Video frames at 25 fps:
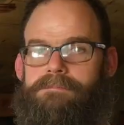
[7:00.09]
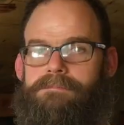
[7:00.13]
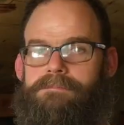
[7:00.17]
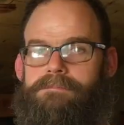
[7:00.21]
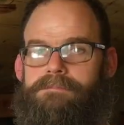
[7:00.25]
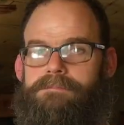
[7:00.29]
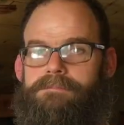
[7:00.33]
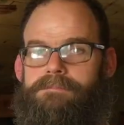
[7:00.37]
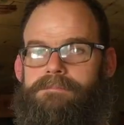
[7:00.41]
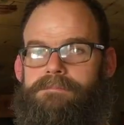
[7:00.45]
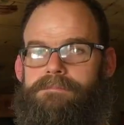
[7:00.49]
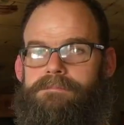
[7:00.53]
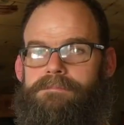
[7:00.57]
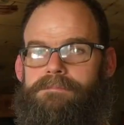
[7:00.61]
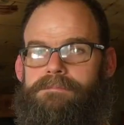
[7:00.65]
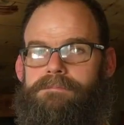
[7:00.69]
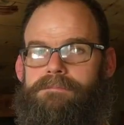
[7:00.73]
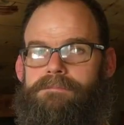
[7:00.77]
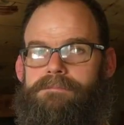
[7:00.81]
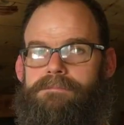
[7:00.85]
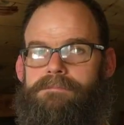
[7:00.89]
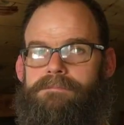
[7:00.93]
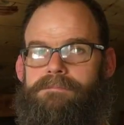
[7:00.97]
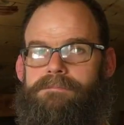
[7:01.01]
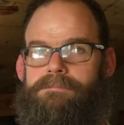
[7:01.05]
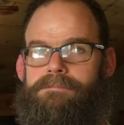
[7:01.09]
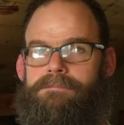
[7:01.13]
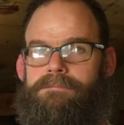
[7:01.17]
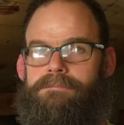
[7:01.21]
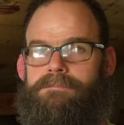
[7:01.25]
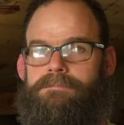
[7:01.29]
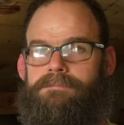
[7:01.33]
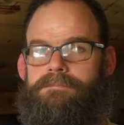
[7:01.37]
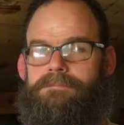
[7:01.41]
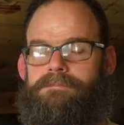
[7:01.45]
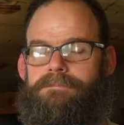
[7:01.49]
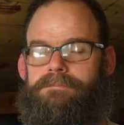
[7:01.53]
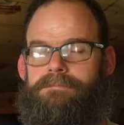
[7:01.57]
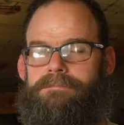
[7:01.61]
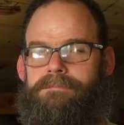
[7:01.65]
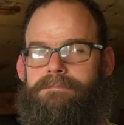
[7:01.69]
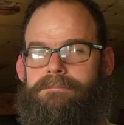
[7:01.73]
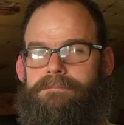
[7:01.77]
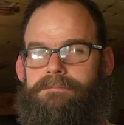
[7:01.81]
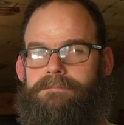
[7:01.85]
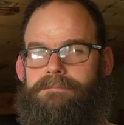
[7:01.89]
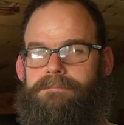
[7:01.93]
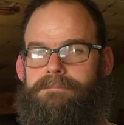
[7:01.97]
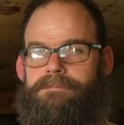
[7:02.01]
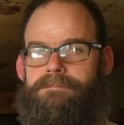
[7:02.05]

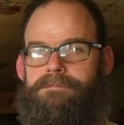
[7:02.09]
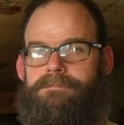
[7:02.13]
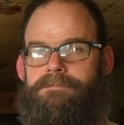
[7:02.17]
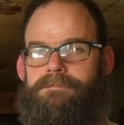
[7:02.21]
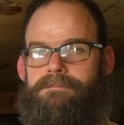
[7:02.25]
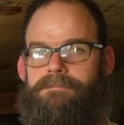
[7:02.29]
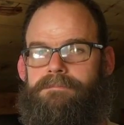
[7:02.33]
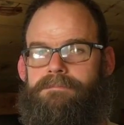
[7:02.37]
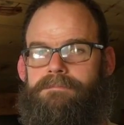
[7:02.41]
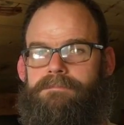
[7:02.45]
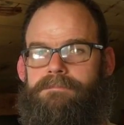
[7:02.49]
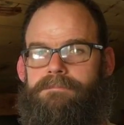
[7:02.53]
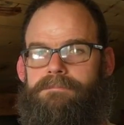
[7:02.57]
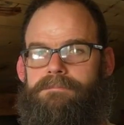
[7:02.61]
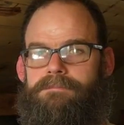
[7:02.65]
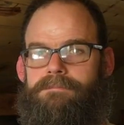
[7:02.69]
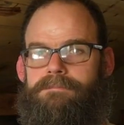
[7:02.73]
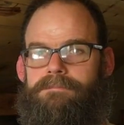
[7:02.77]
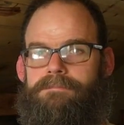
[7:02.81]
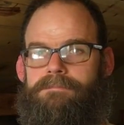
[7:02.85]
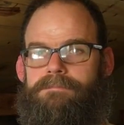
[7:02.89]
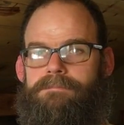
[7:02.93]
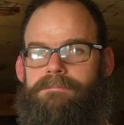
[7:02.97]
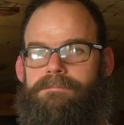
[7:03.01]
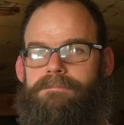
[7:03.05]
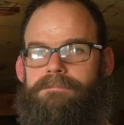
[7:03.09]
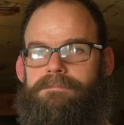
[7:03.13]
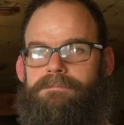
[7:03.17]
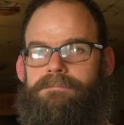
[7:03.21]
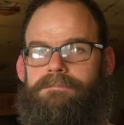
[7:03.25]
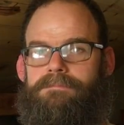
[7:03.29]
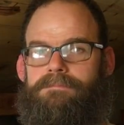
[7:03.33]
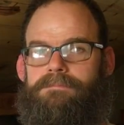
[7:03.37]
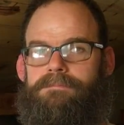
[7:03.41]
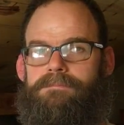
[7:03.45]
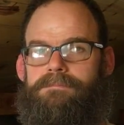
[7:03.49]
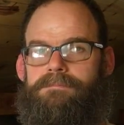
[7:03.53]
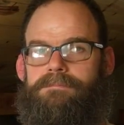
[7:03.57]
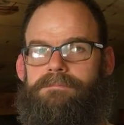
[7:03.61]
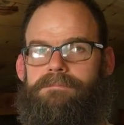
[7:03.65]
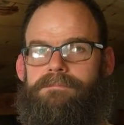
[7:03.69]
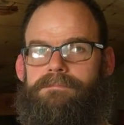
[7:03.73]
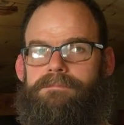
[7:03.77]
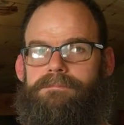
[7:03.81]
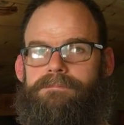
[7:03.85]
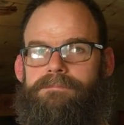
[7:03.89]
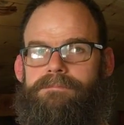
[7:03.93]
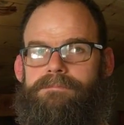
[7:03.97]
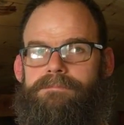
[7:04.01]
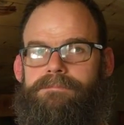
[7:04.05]

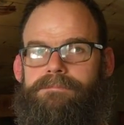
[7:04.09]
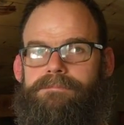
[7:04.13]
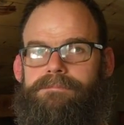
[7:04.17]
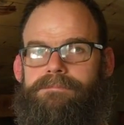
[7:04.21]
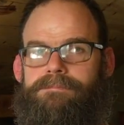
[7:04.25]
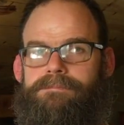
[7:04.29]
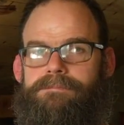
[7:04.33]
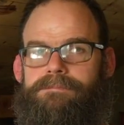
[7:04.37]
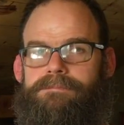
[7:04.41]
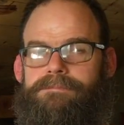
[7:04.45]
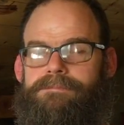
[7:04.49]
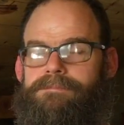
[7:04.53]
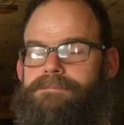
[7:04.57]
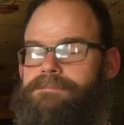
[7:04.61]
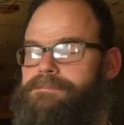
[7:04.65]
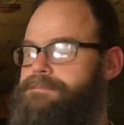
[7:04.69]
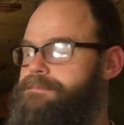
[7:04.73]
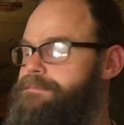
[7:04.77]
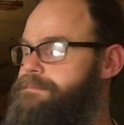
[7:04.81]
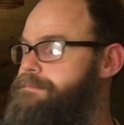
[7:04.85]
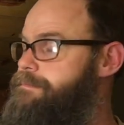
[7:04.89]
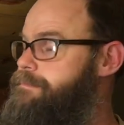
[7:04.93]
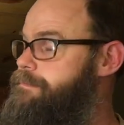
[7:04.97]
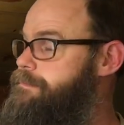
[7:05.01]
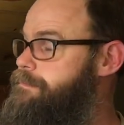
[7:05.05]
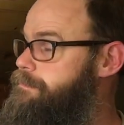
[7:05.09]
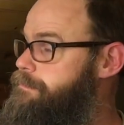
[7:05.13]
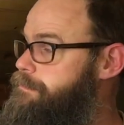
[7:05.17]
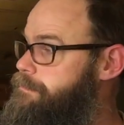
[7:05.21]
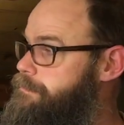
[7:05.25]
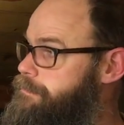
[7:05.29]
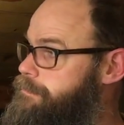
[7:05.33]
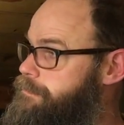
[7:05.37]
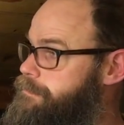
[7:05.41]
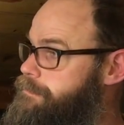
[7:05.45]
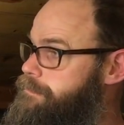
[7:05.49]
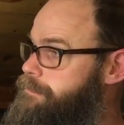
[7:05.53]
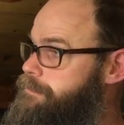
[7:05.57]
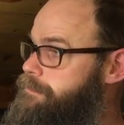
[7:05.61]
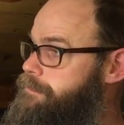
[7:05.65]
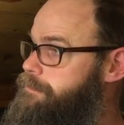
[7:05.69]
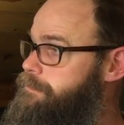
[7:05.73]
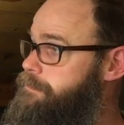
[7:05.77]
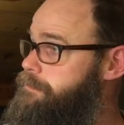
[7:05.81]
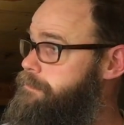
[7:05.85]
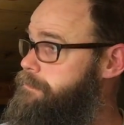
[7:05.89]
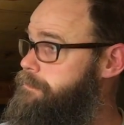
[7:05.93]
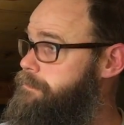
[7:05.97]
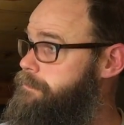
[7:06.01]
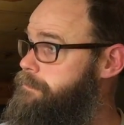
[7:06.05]

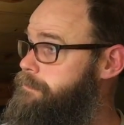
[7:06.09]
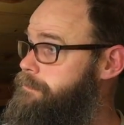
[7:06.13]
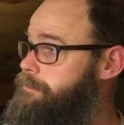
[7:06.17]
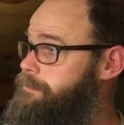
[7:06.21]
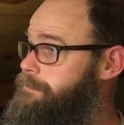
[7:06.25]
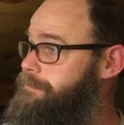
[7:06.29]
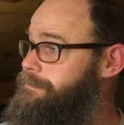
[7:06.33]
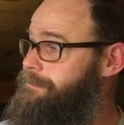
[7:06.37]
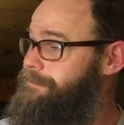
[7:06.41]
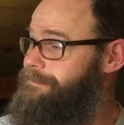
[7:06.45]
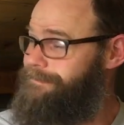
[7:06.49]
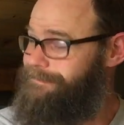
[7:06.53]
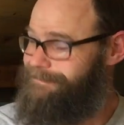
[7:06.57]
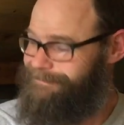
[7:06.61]
(not speaking)